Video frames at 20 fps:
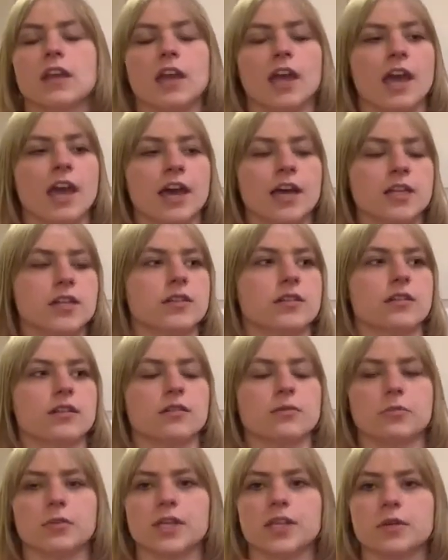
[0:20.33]
and
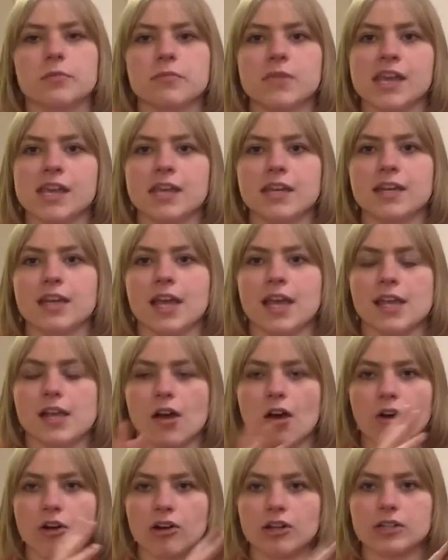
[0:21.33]
we made a
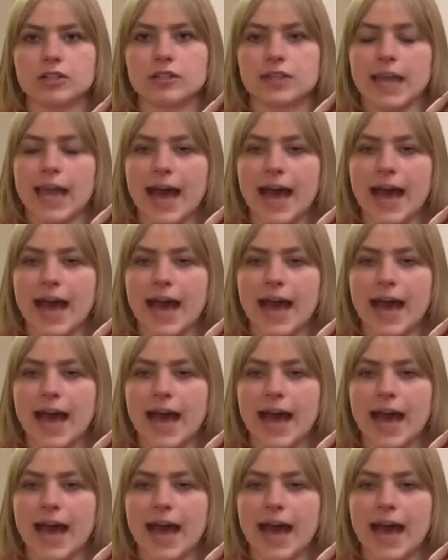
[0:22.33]
hard